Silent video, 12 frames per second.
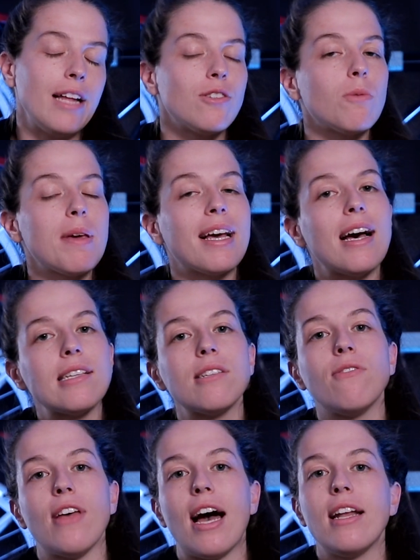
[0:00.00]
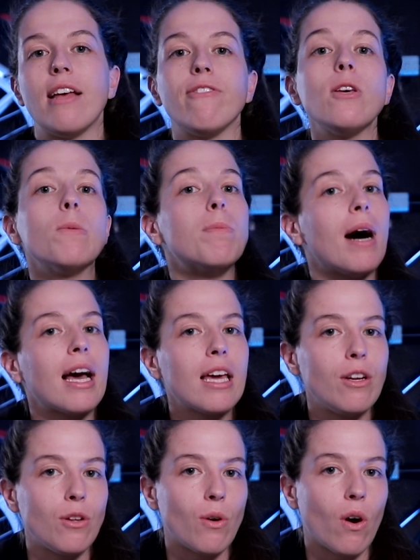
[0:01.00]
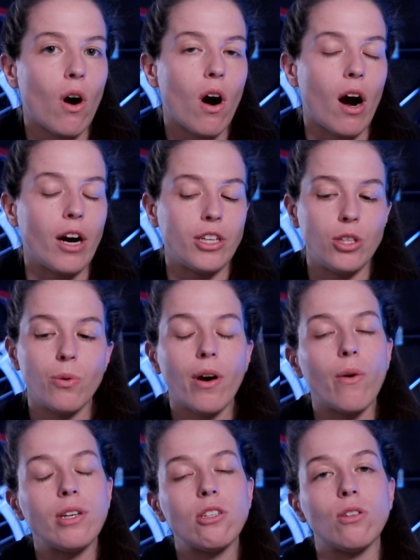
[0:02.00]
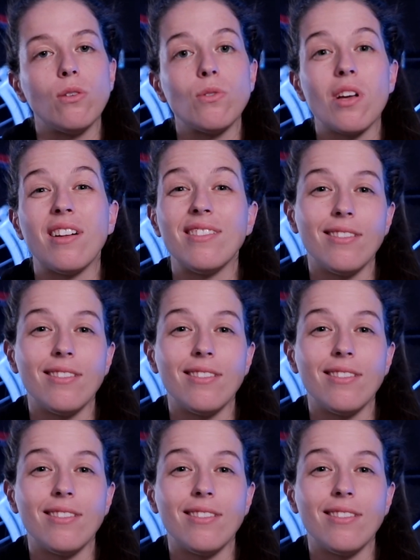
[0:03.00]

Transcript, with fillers: And so because of that, if you buy a new car, you are going to lose a